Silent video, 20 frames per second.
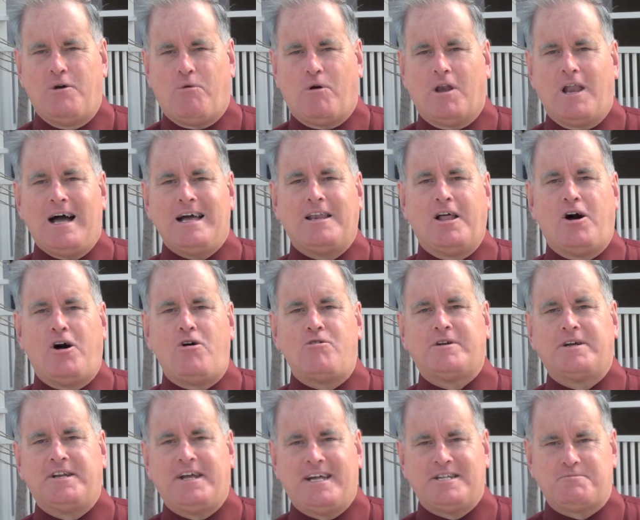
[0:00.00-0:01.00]
Well, Lila
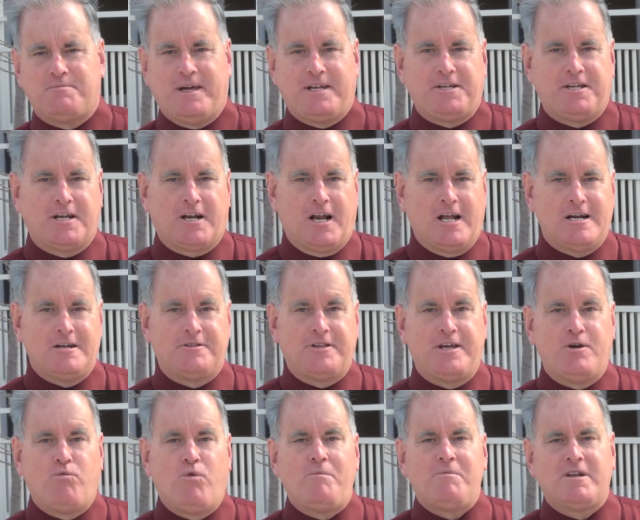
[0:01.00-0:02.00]
Hogan has been declared
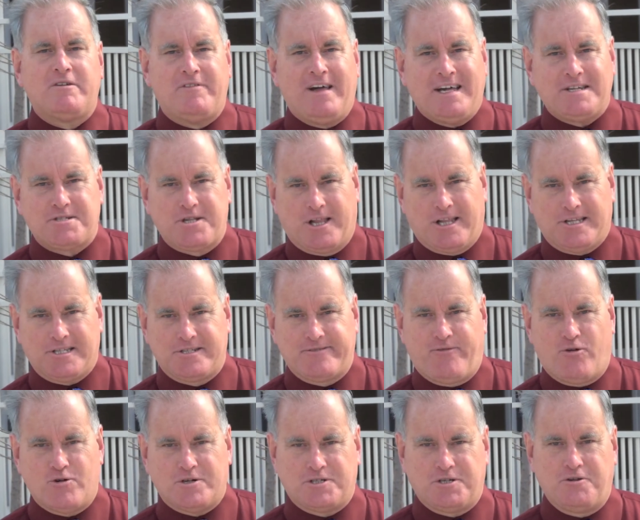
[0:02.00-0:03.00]
the Woman of
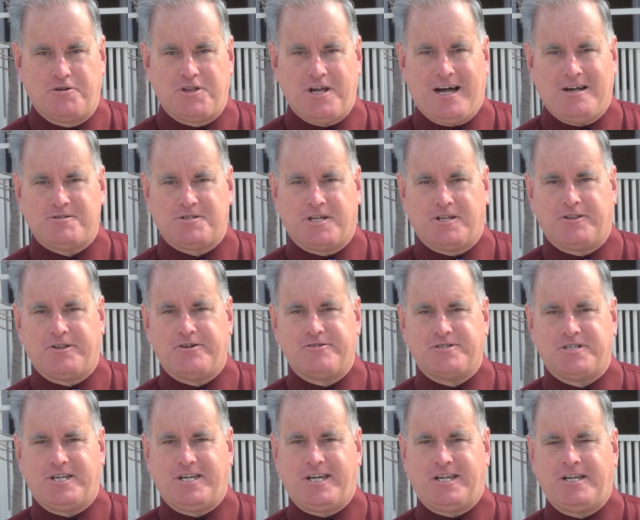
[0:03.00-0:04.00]
Excellence for
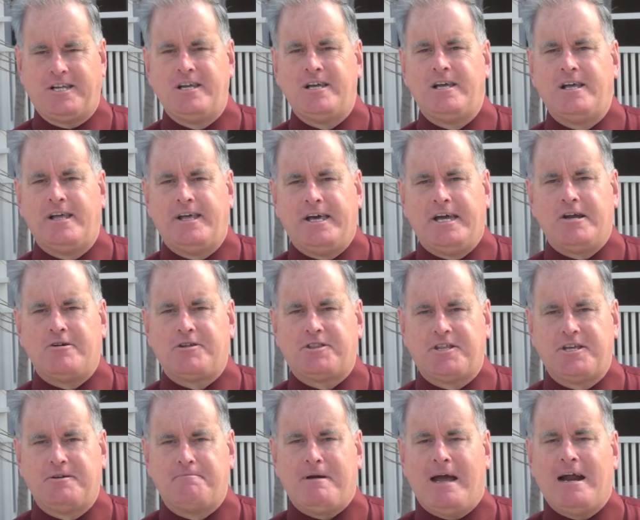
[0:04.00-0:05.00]
2013 here
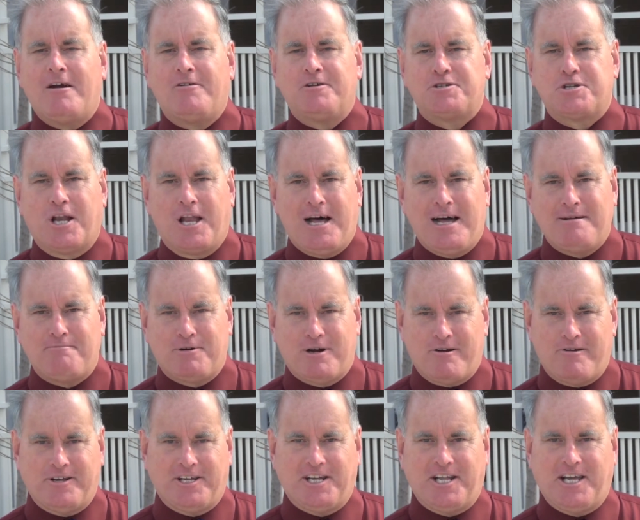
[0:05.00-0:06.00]
at the Parish
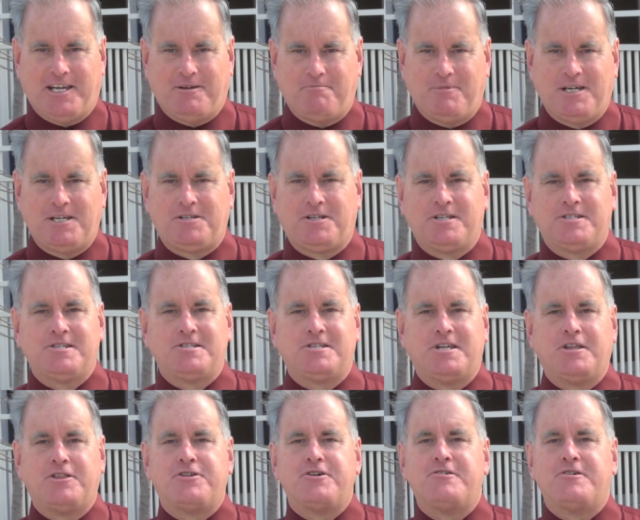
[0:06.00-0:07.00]
Library in Amite. This is
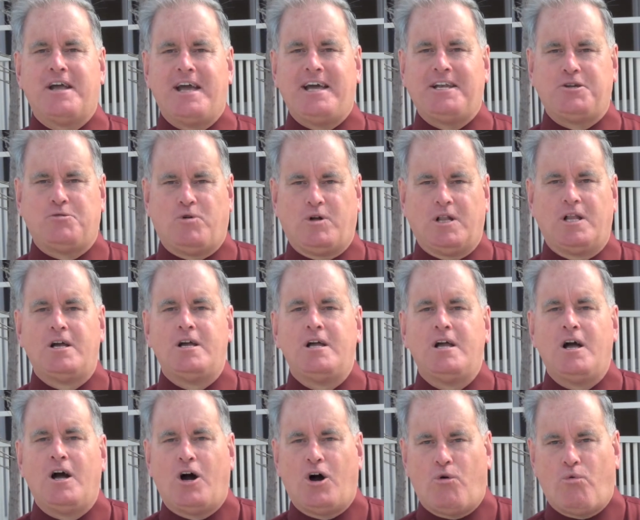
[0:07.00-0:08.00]
the third annual
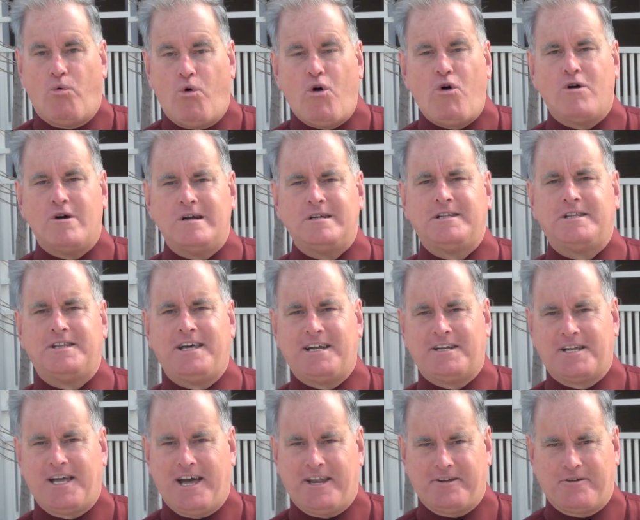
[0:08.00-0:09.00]
award in
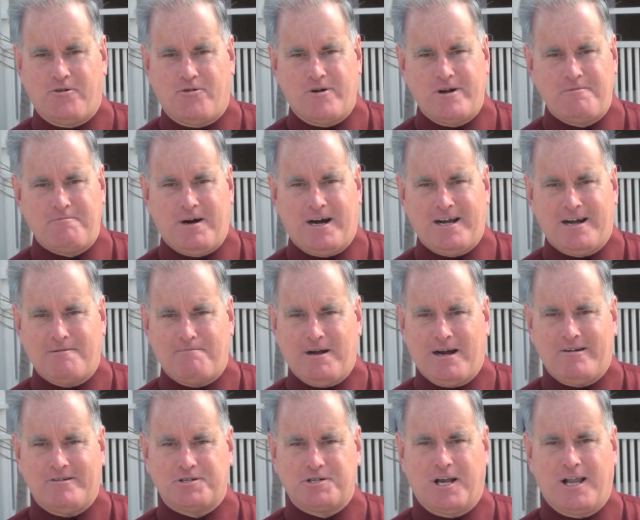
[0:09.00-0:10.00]
that category by our
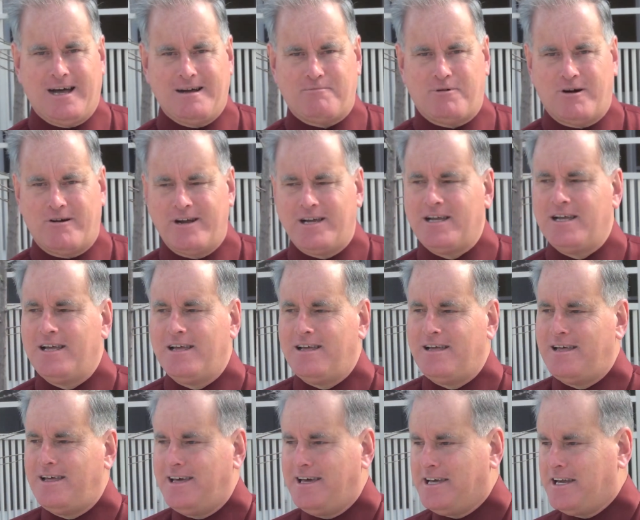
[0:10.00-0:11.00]
Parish Library.
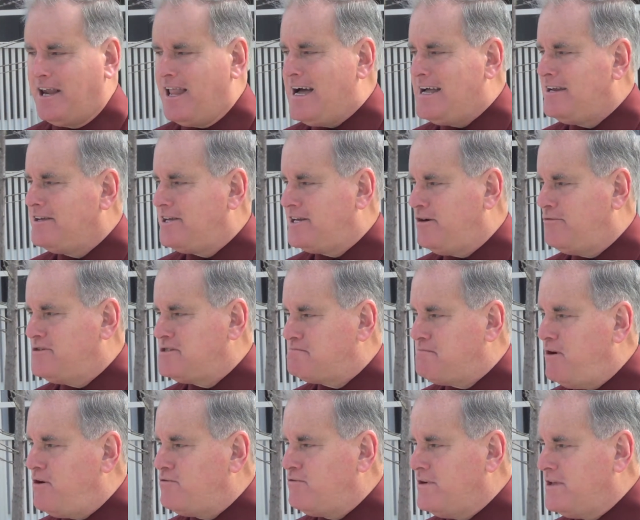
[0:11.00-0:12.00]
And Lila, you know, we
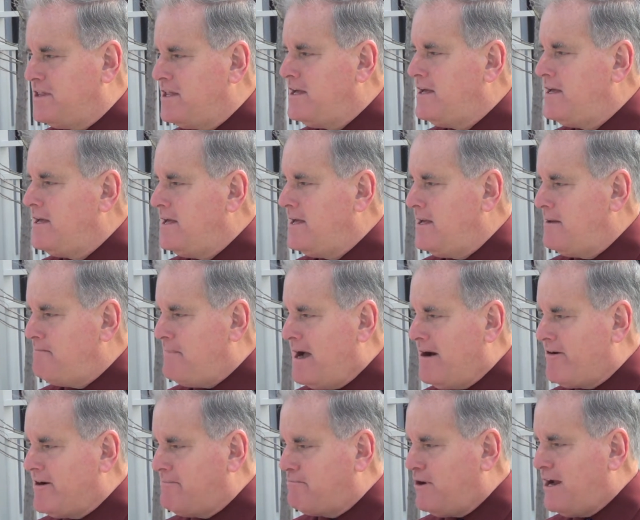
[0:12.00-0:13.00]
spoke with
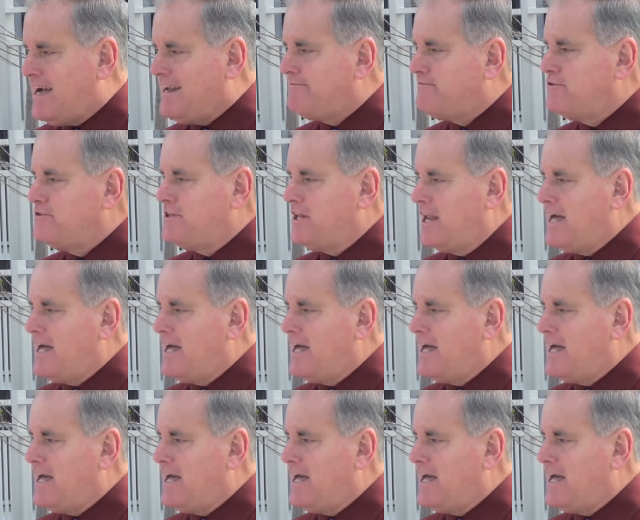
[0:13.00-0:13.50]
Barry Bradford,